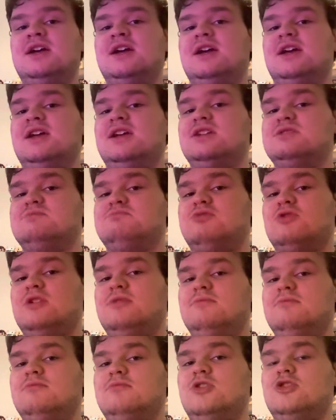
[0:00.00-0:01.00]
and it's pretty
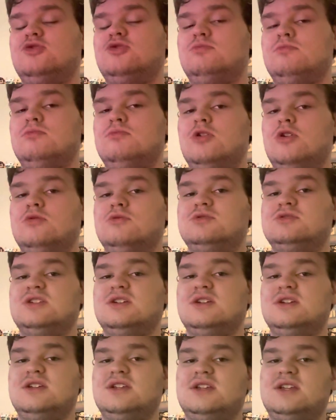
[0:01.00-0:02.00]
much most
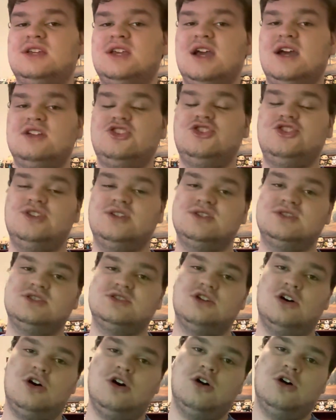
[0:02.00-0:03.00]
catchiest
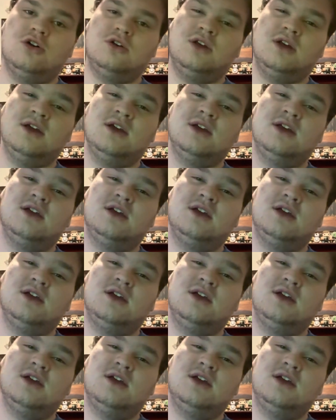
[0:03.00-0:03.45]
song